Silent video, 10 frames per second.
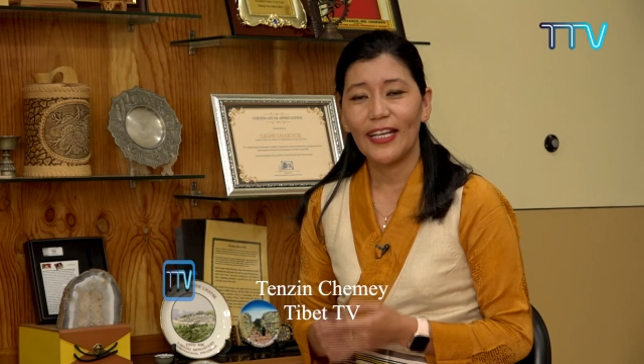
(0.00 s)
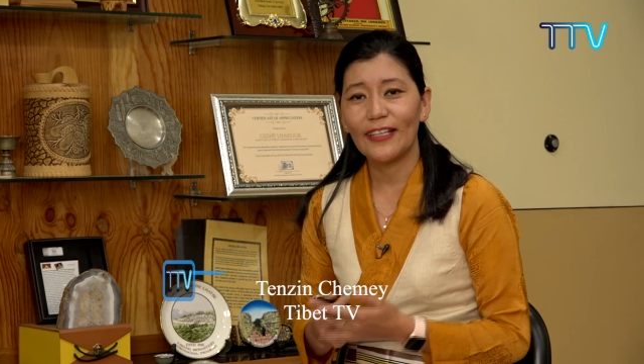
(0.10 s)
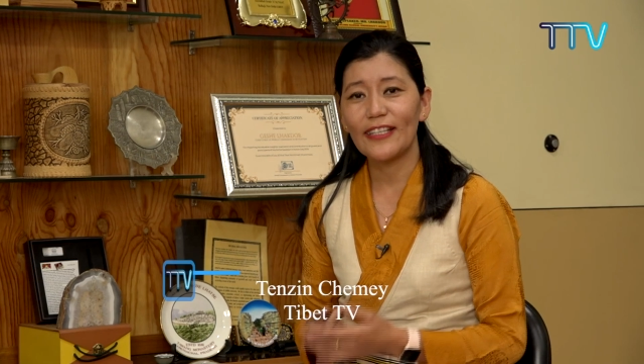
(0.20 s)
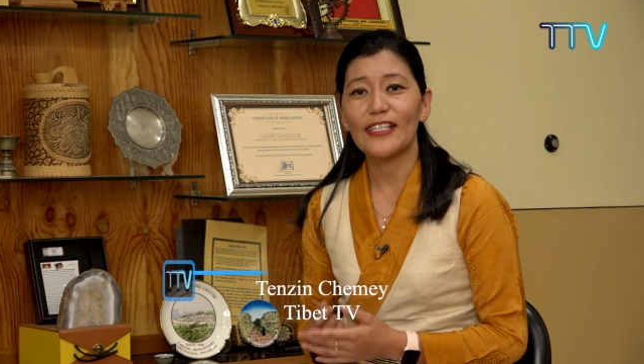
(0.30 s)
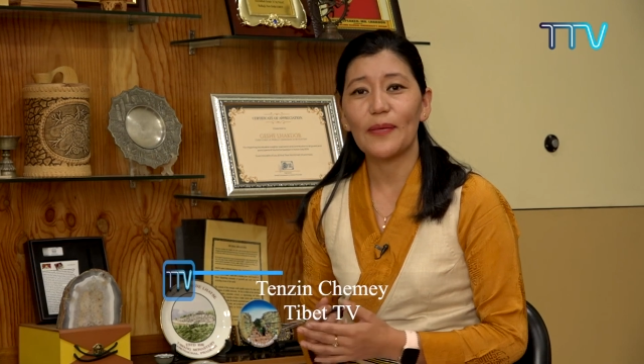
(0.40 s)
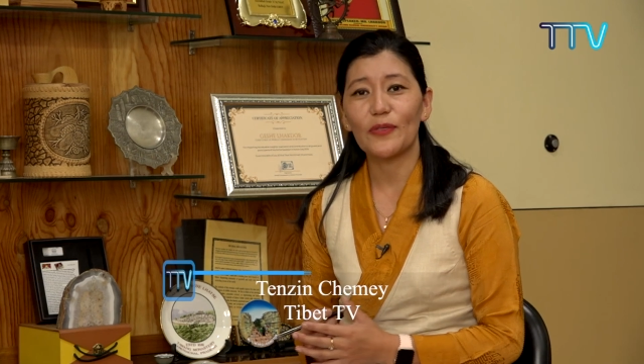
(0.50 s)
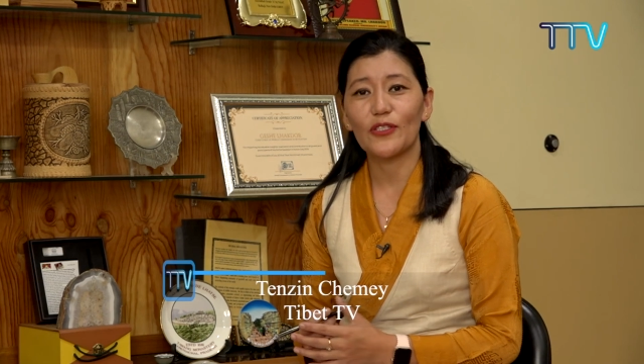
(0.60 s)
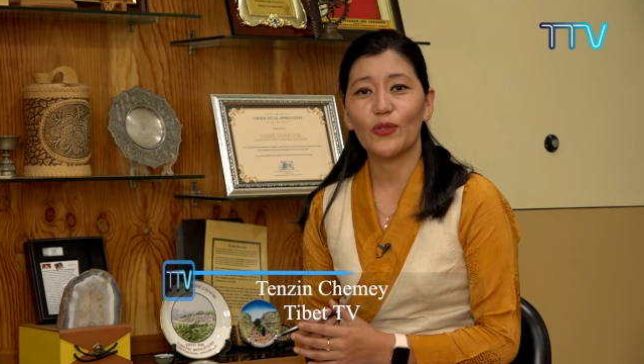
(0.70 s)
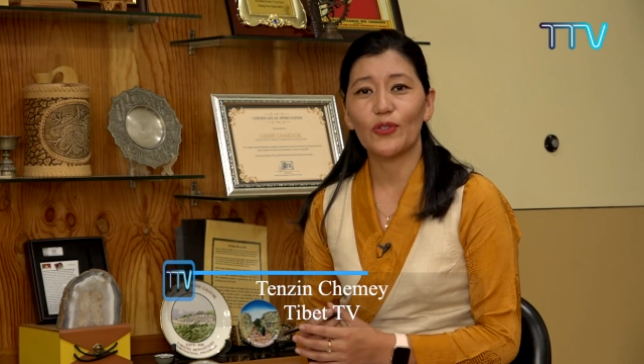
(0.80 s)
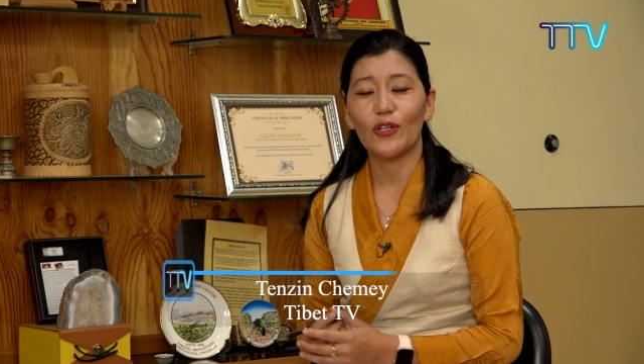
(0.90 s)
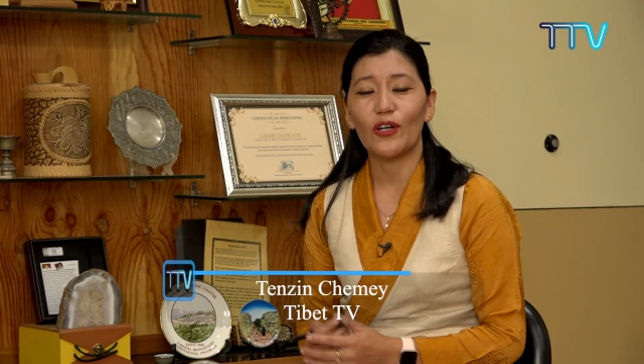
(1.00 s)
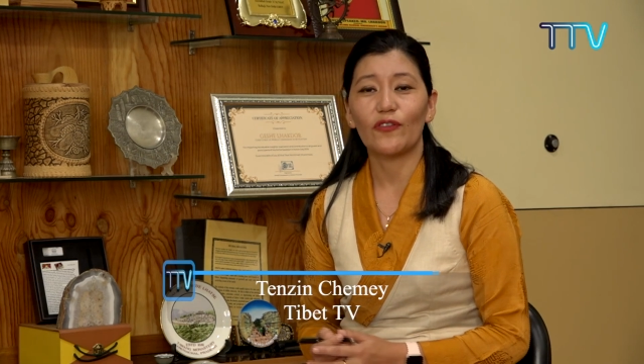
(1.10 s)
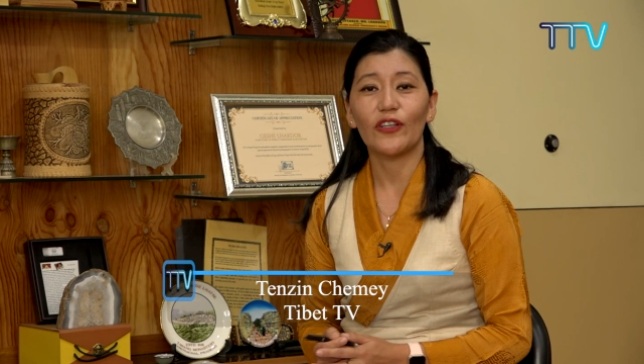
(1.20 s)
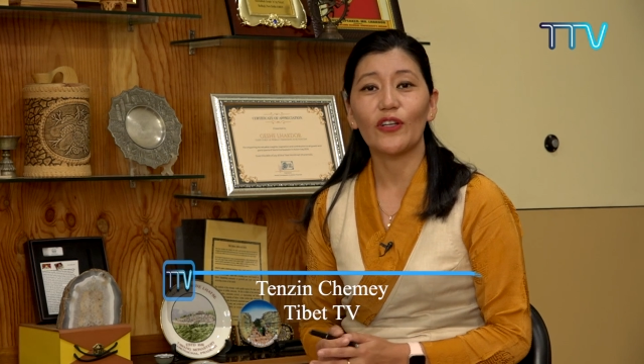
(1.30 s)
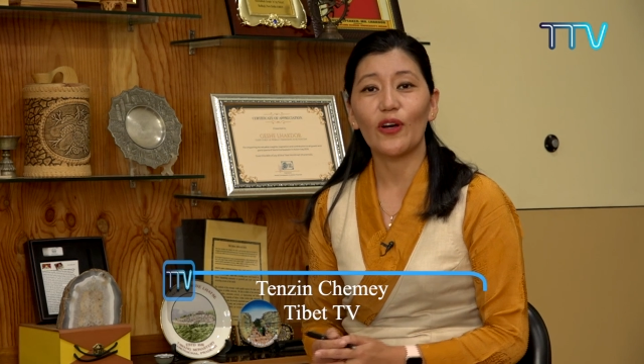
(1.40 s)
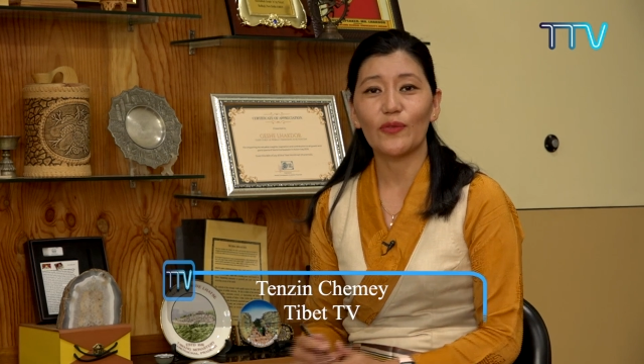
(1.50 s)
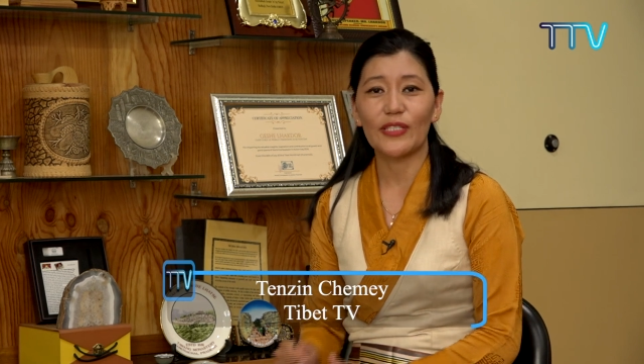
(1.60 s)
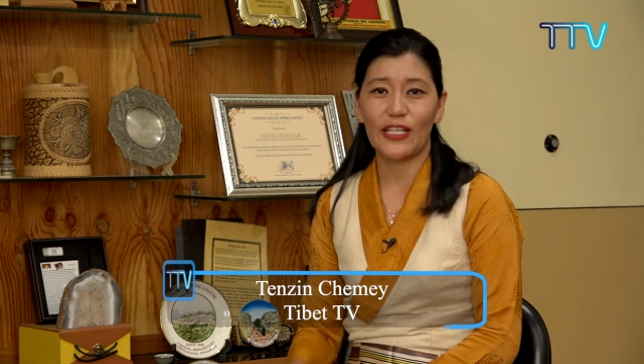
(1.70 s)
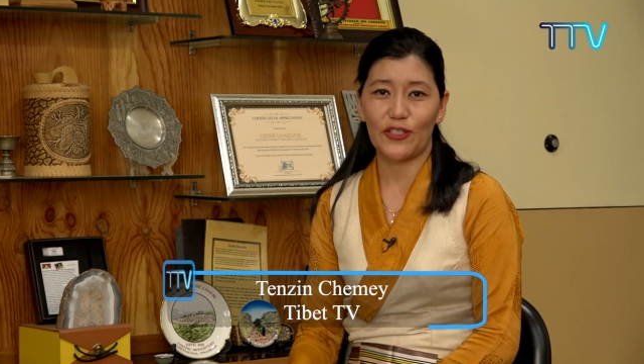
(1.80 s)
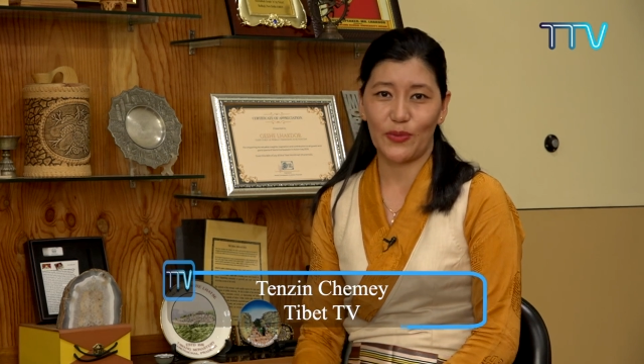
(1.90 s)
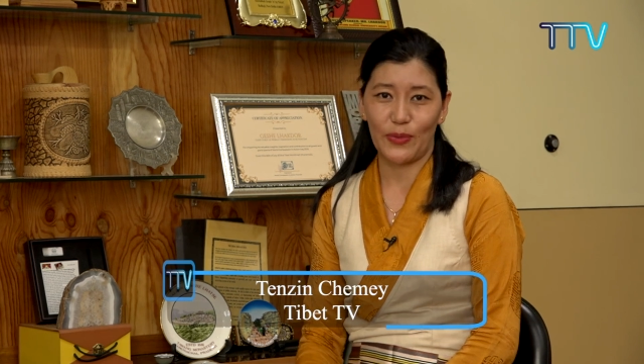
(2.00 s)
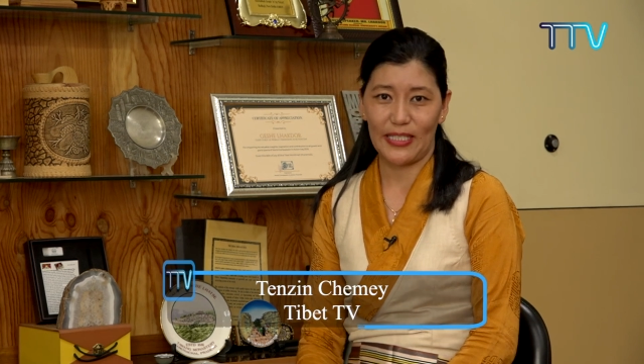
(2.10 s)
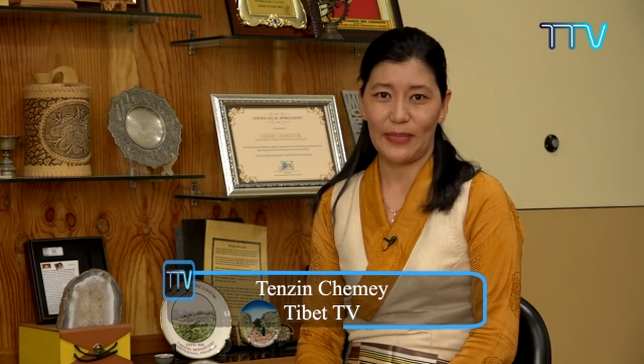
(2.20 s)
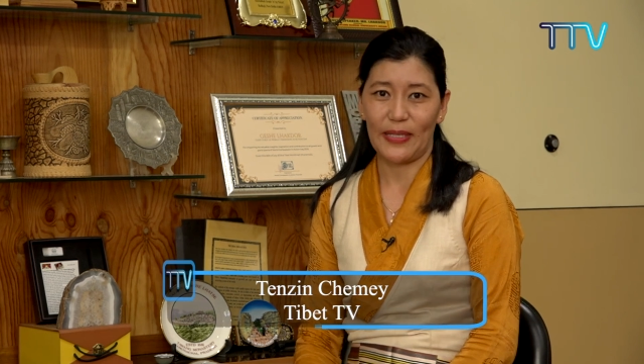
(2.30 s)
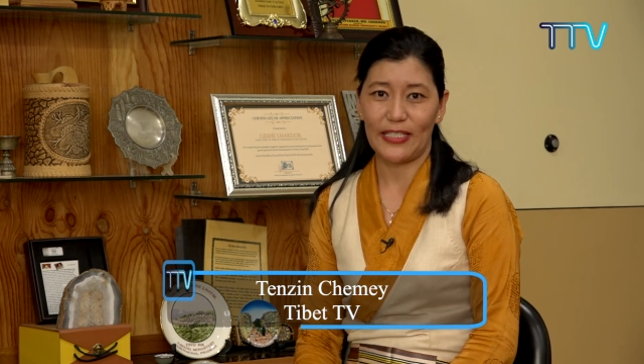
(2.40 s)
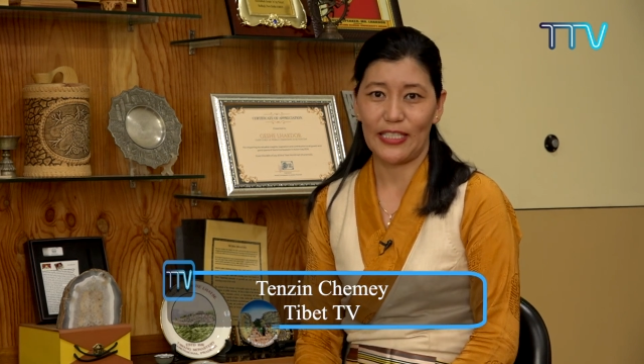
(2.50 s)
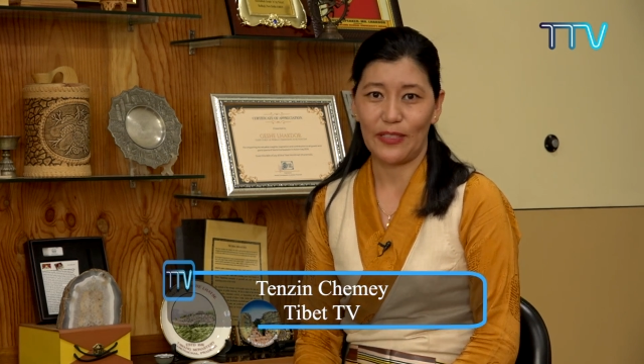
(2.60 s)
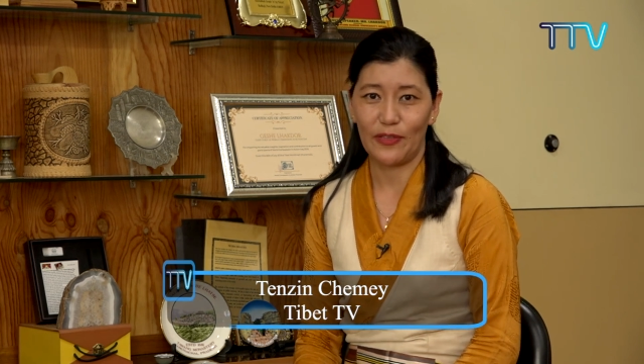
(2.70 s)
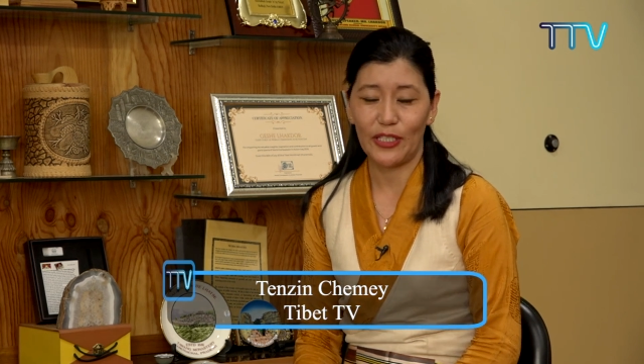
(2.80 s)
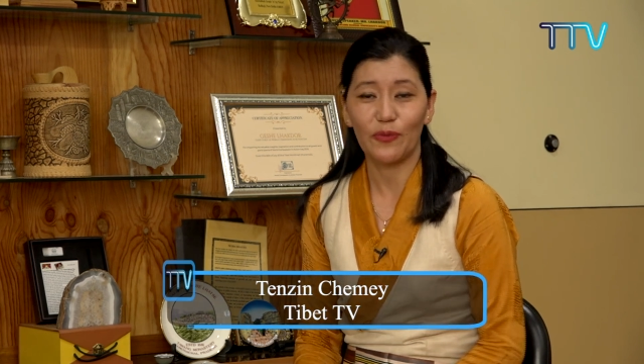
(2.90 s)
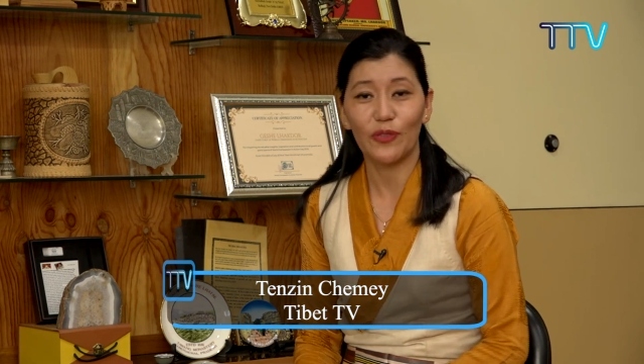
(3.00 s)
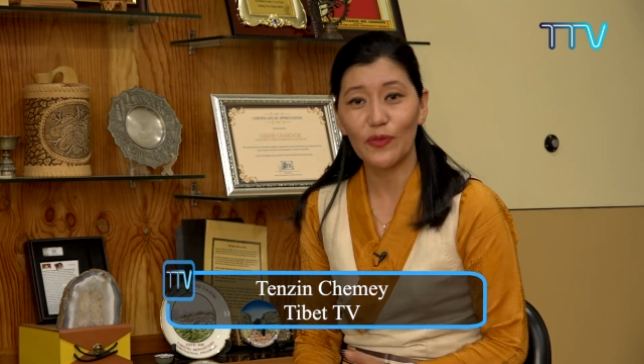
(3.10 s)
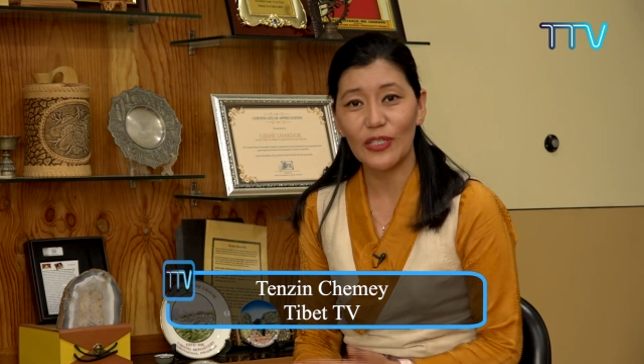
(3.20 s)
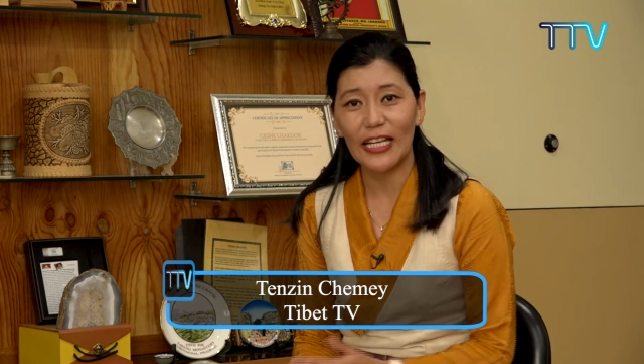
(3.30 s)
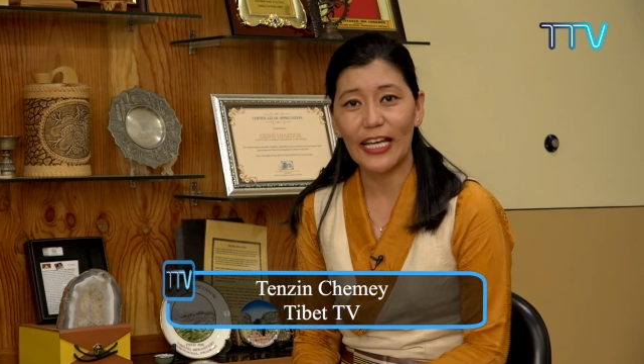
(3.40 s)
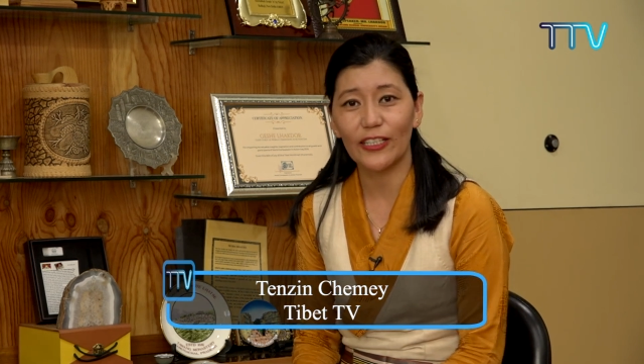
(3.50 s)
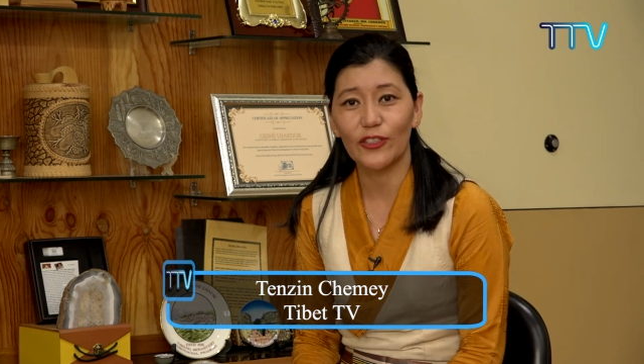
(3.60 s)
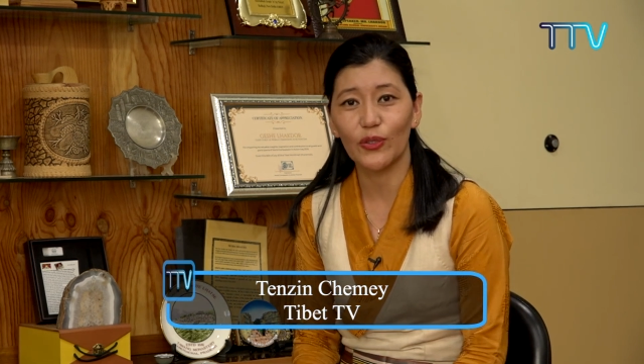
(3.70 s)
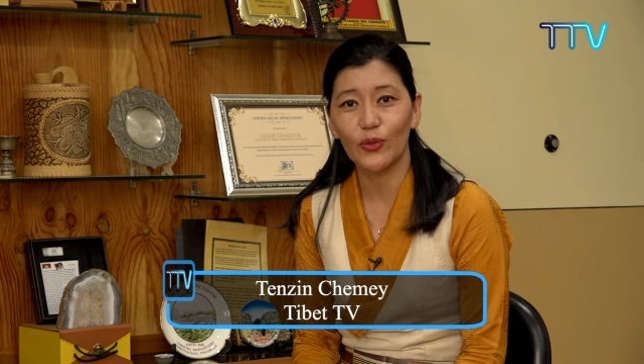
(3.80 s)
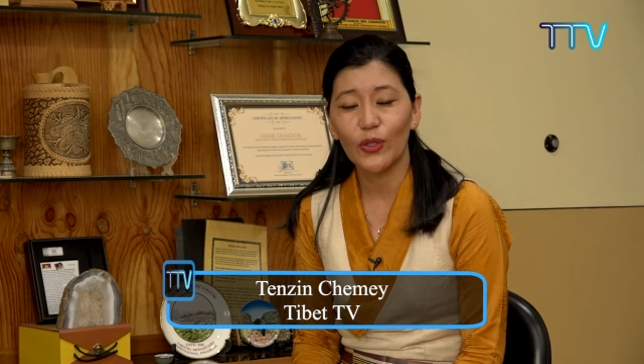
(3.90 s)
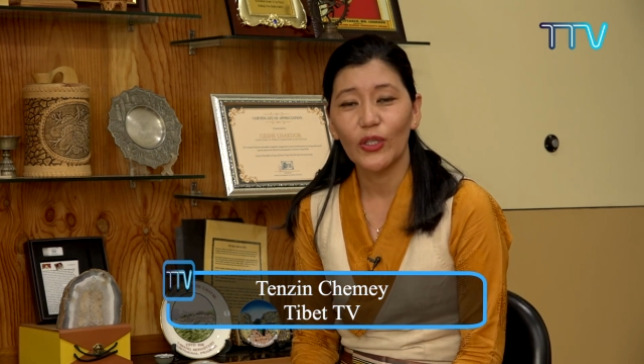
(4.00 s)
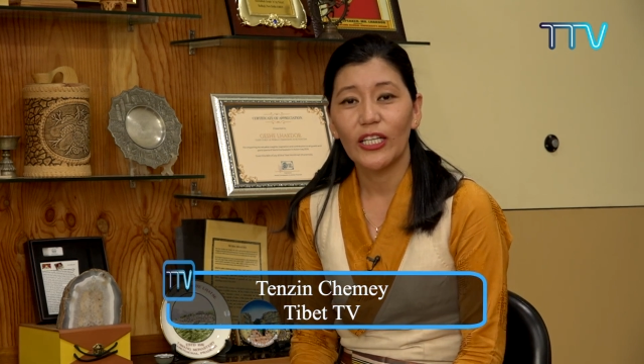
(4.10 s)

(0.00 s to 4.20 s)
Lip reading: In this episode of In Conversation with Tibet TV, we would like to